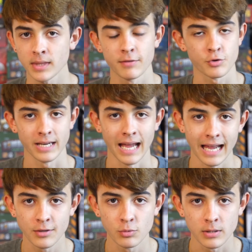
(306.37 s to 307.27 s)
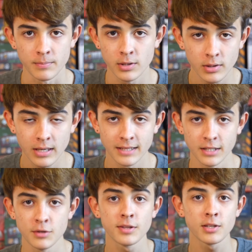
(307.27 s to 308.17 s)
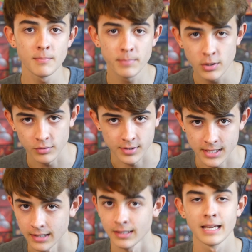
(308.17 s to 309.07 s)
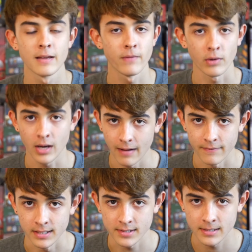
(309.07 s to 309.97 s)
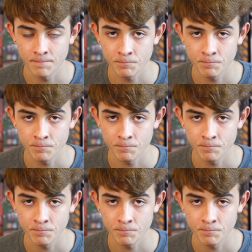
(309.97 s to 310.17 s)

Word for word: If they're trying to hack into a computer, they use the computer skill. Very obvious.